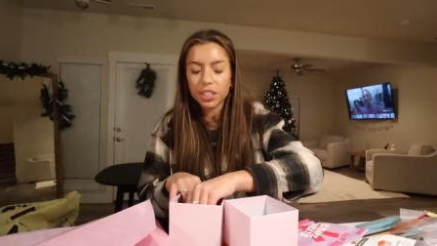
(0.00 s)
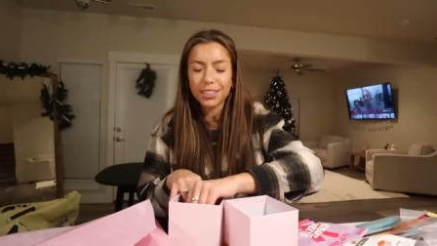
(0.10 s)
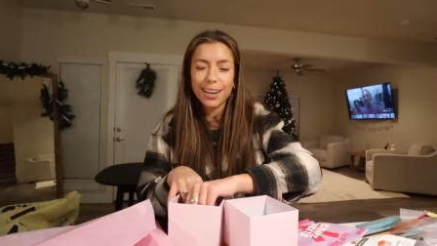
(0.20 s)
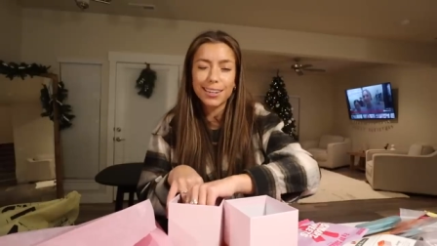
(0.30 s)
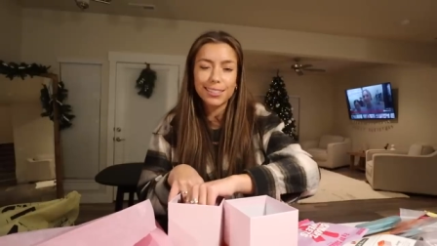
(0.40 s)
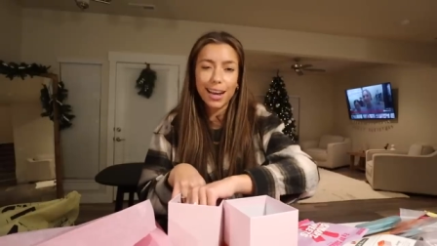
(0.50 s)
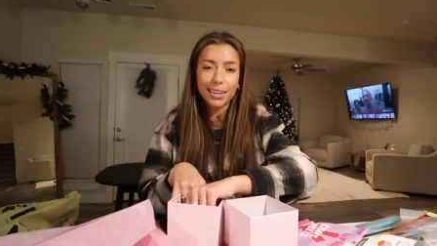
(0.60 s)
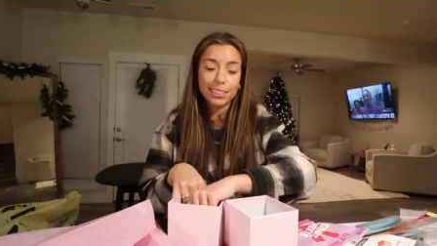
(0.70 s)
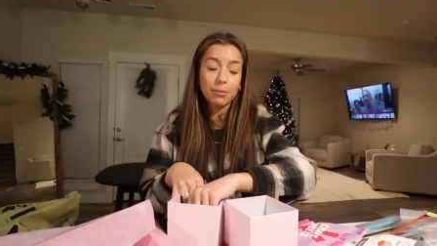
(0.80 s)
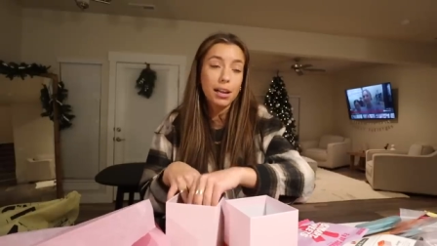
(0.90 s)
It's kind of
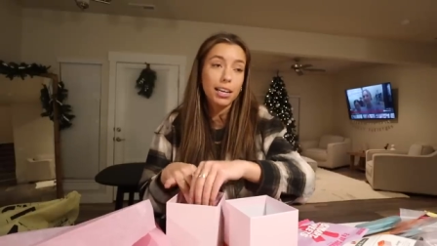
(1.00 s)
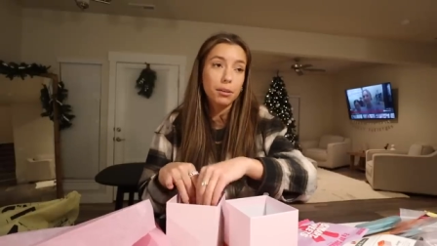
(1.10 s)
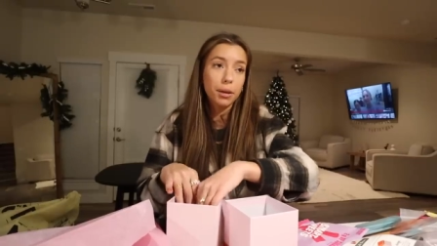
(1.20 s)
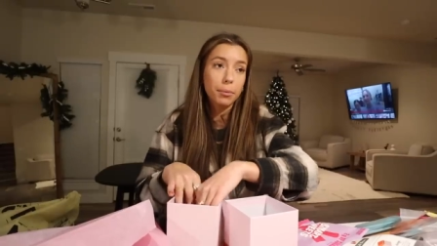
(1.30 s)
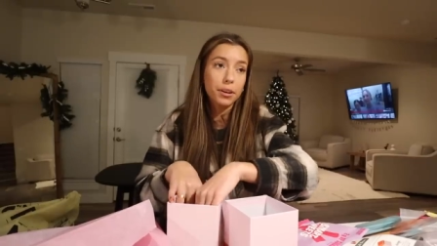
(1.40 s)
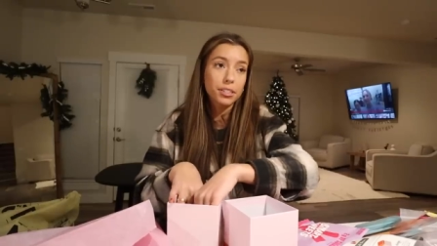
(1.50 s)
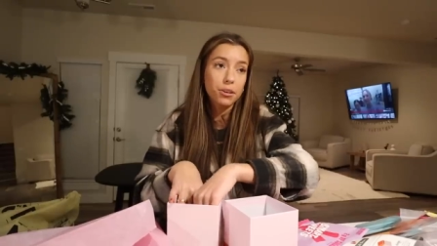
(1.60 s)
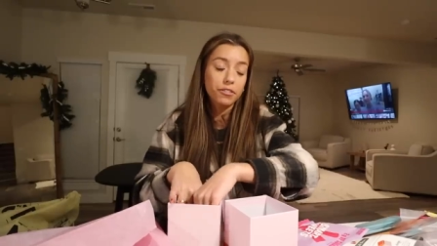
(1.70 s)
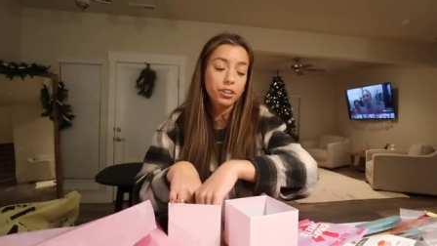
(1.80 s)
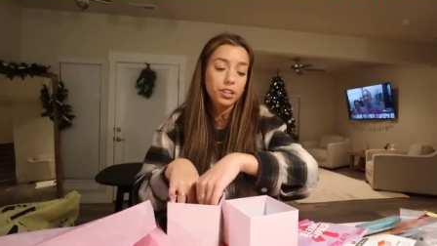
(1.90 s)
sad because I'm not going to be in
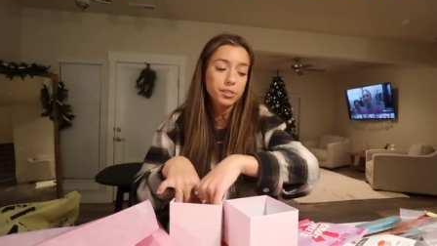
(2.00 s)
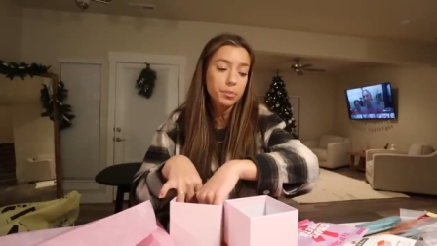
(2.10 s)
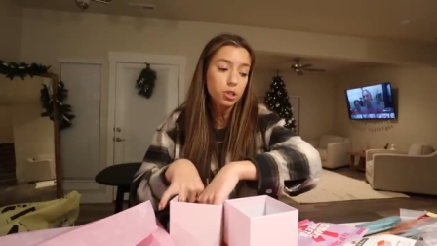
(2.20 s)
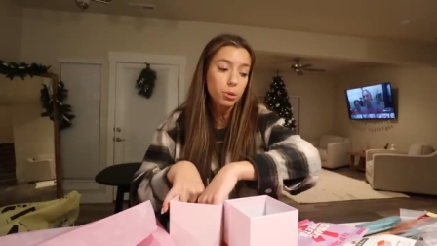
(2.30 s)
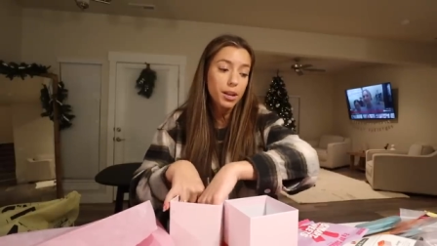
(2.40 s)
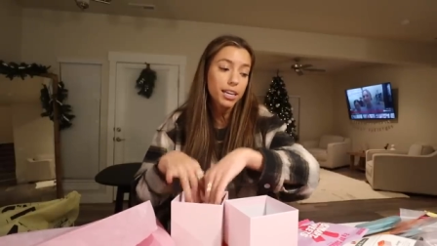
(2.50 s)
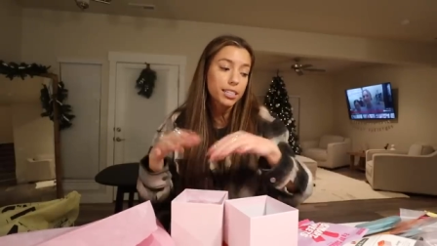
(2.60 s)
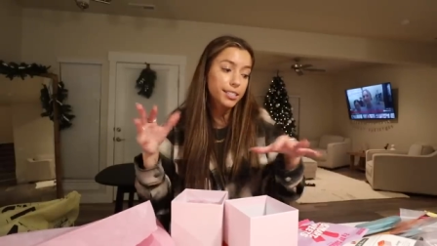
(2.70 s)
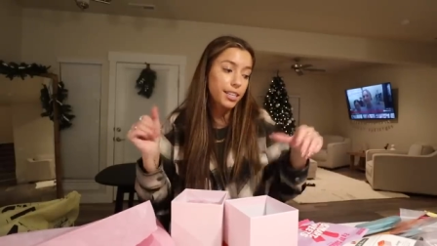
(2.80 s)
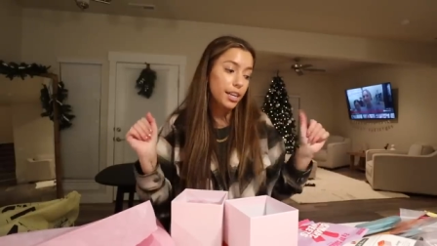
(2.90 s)
Minnesota for Christmas, so I'm not
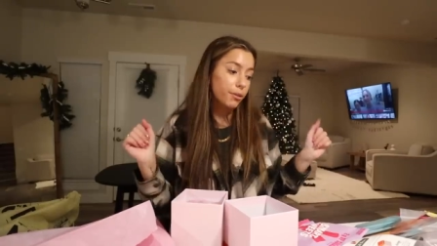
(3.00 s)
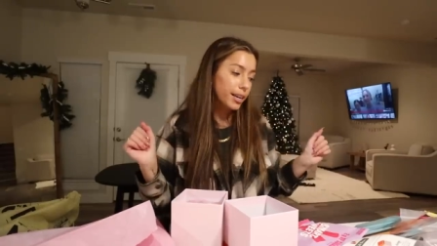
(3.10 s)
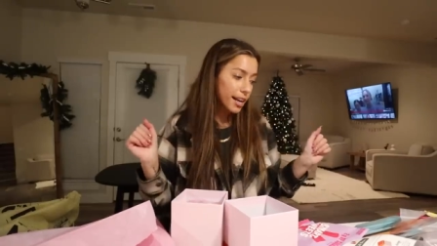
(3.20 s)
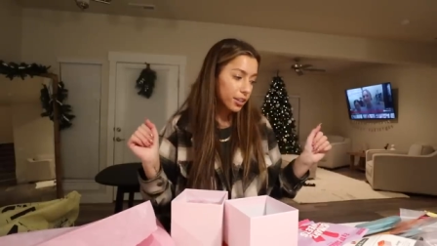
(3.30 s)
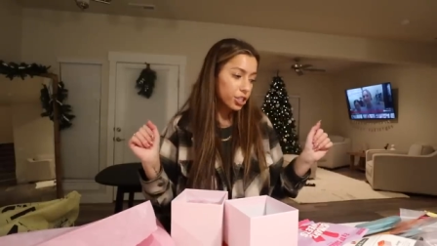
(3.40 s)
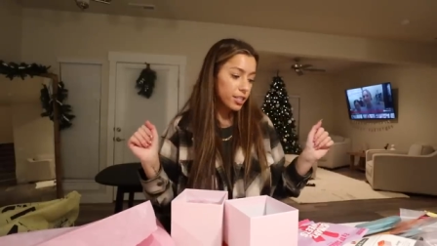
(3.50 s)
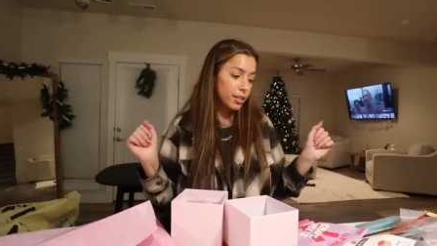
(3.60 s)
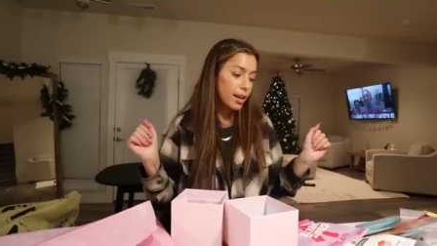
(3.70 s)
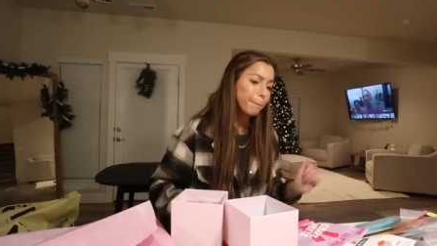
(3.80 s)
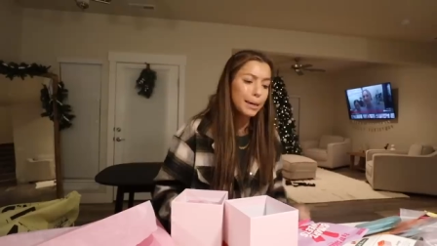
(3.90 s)
going to see their
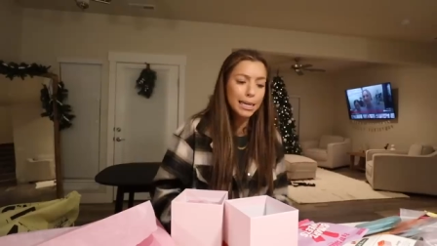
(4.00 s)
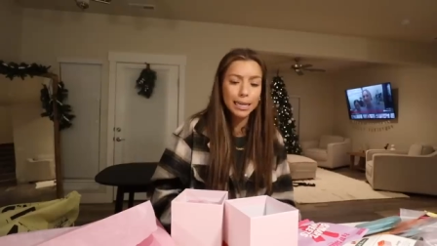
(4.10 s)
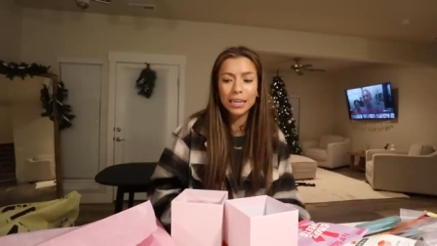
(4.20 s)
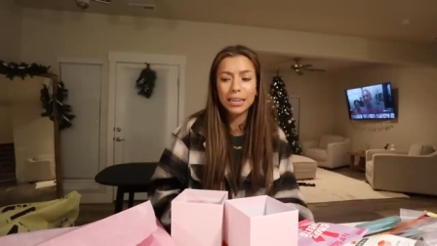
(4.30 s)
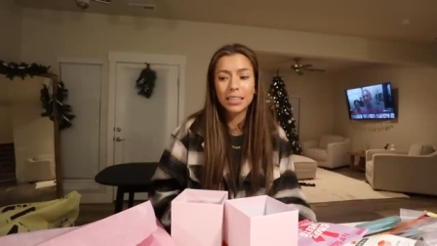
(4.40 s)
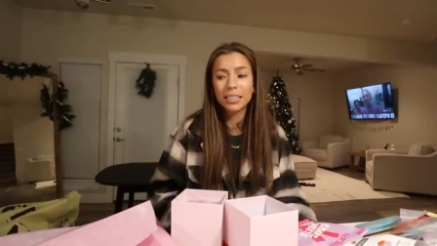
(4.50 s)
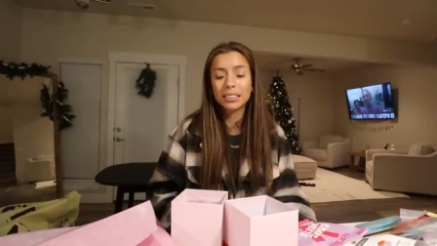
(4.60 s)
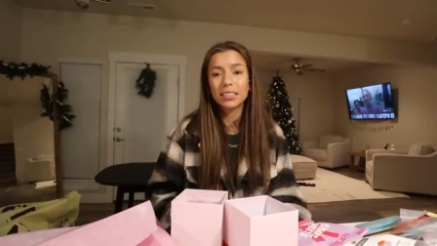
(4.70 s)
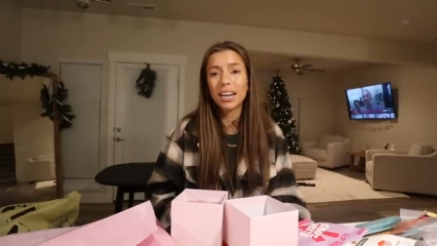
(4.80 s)
reaction, but